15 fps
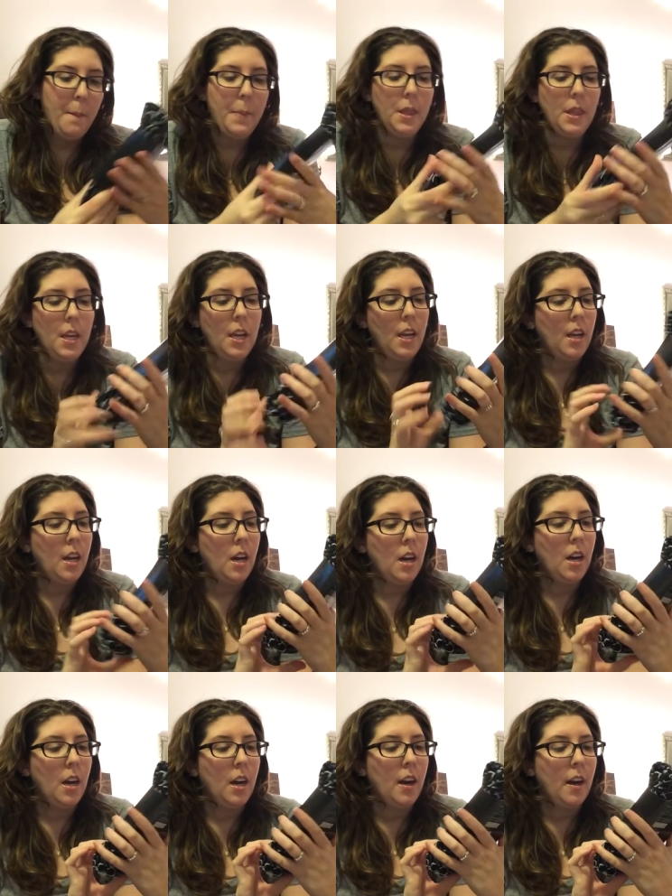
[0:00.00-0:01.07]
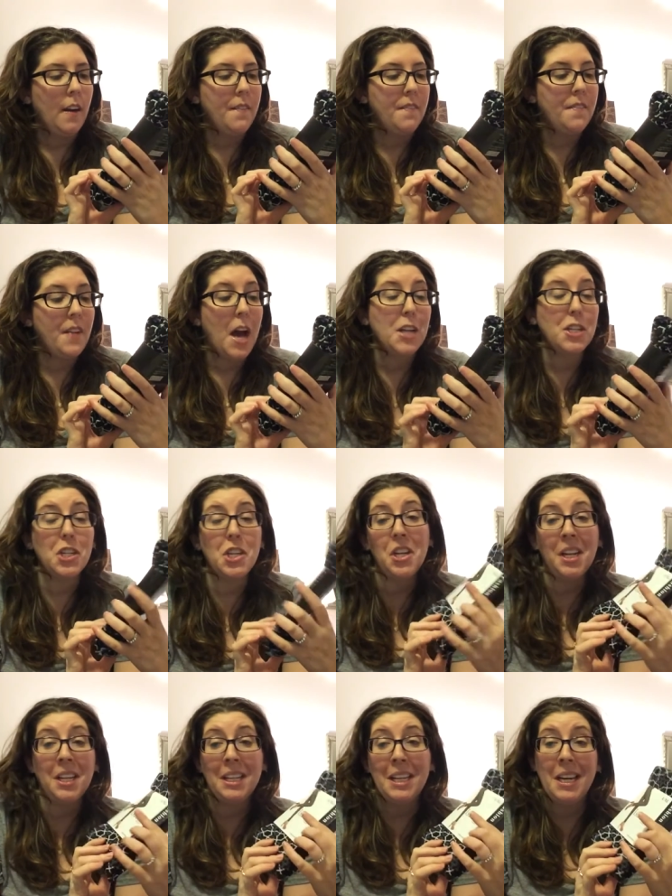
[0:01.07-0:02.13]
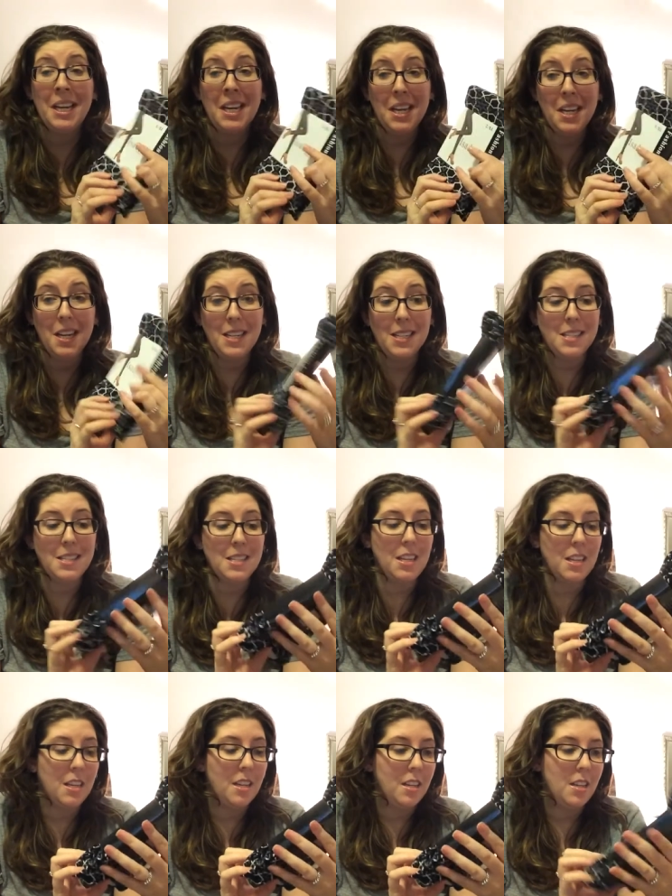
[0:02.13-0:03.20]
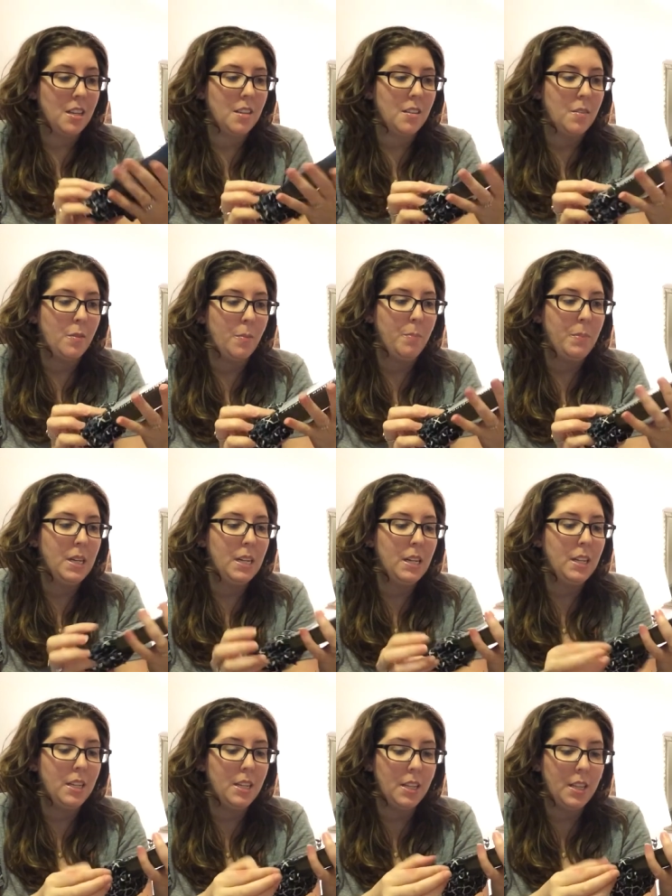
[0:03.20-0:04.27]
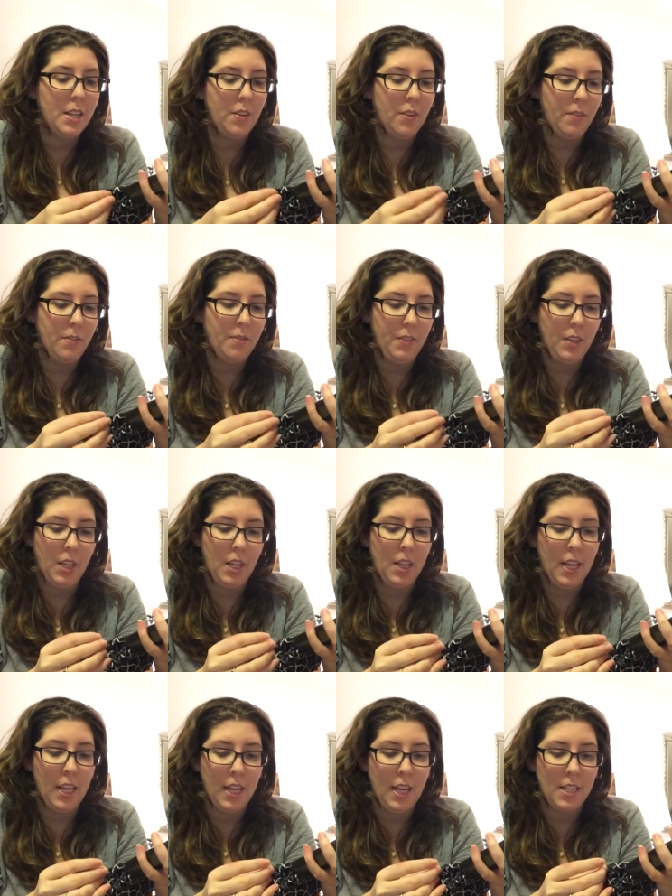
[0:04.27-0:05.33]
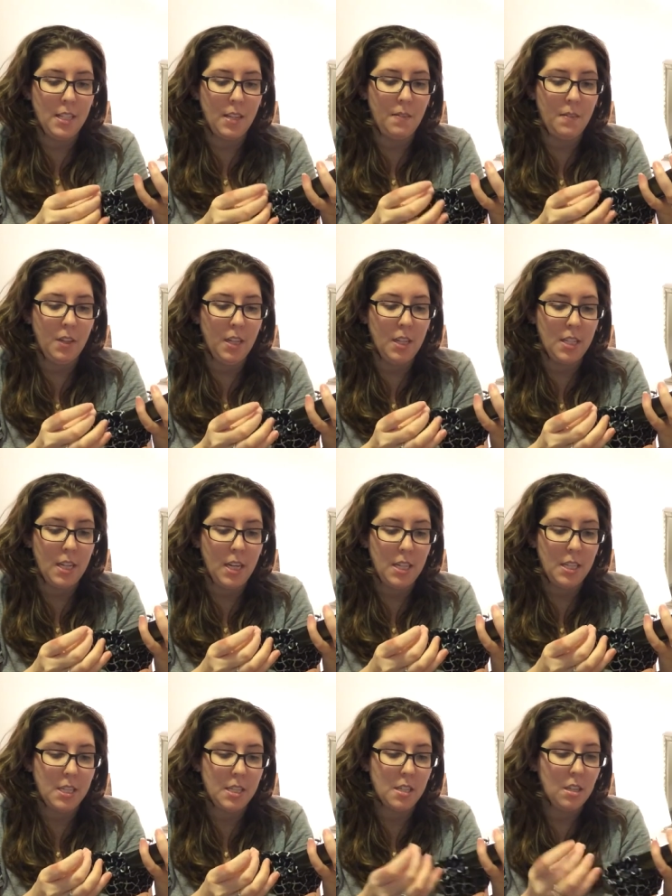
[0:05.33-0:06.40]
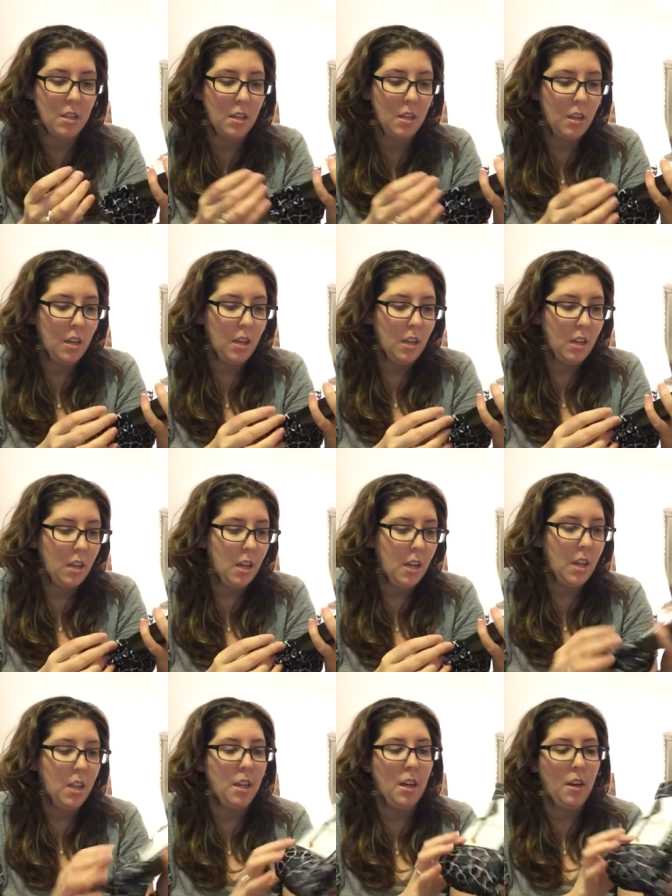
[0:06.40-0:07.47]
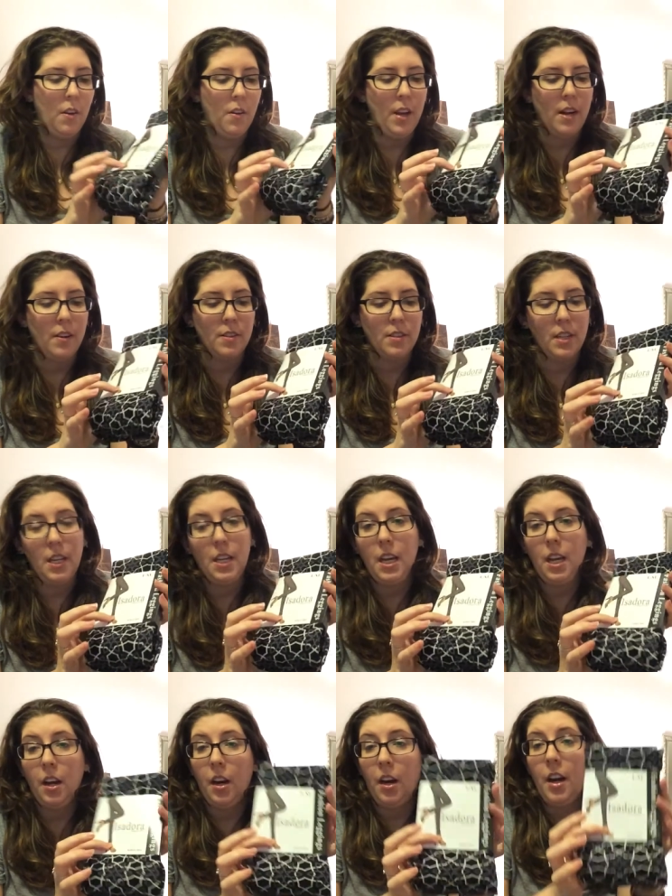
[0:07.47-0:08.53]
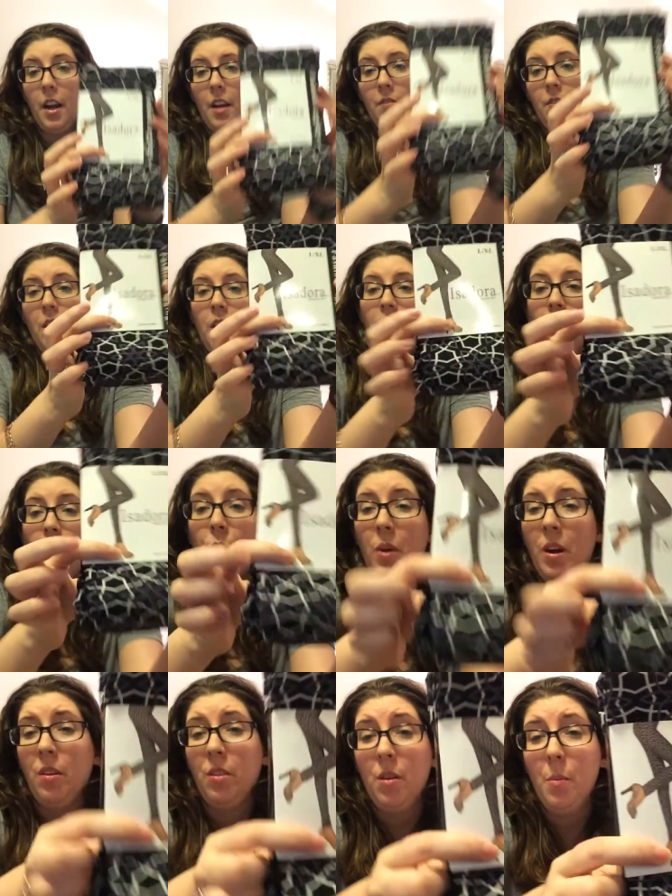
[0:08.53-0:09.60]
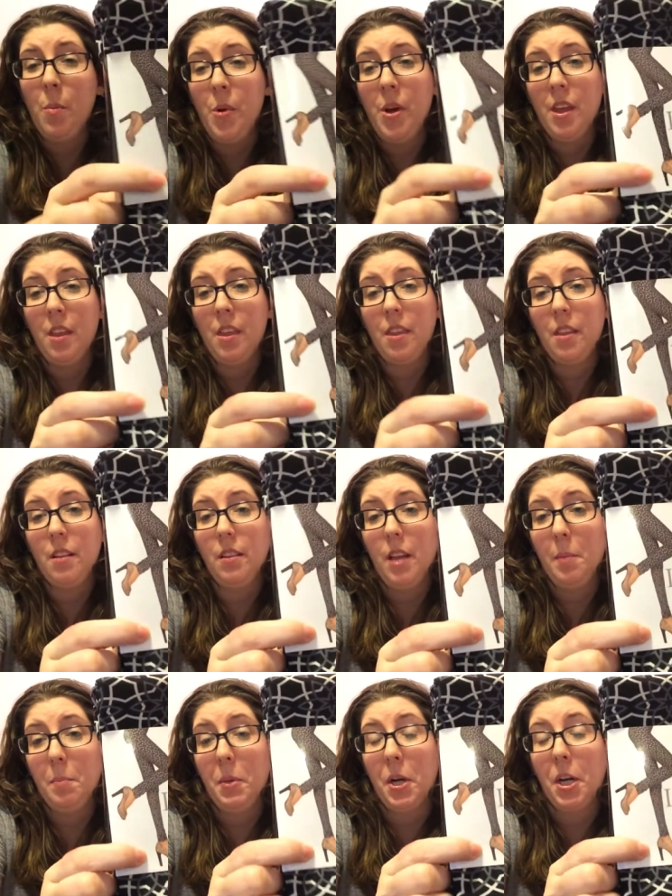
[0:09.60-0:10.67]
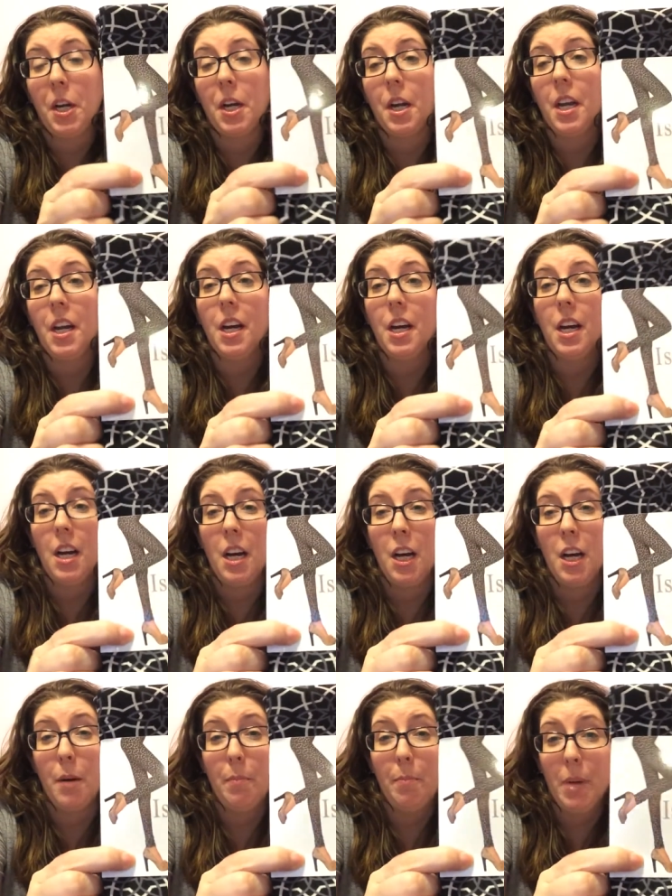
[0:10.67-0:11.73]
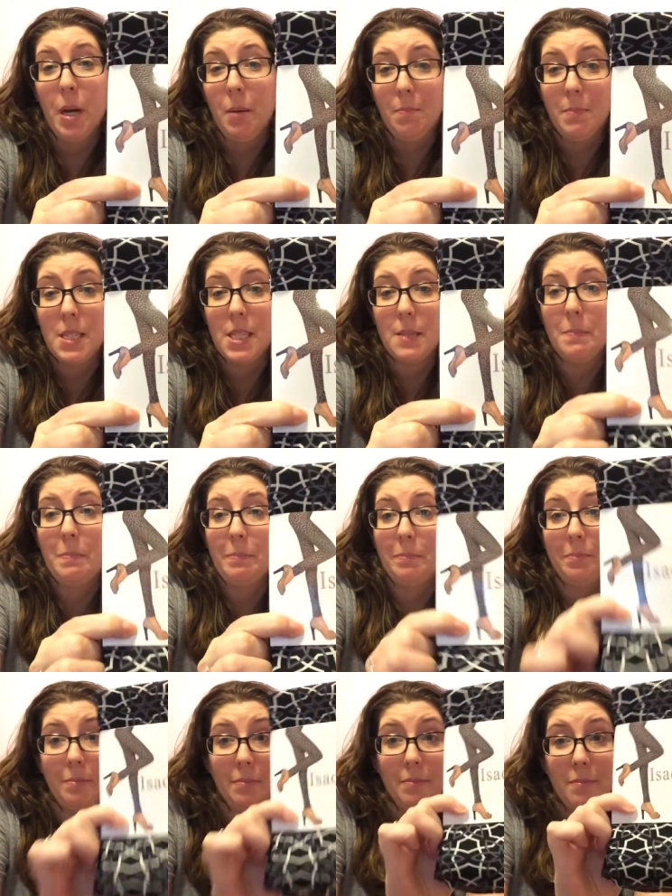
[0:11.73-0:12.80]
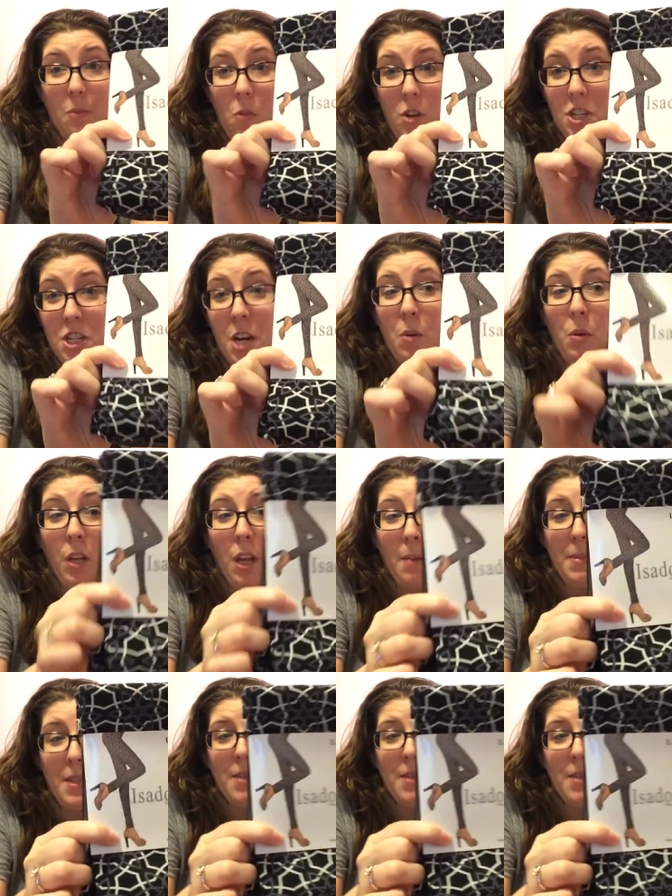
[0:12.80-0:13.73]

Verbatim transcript: But they are fashion leggings. But they don't feel like leggings, they feel like tights. And they go down to like here, and evidently you wear them with leopard uh, pumps, which I will not be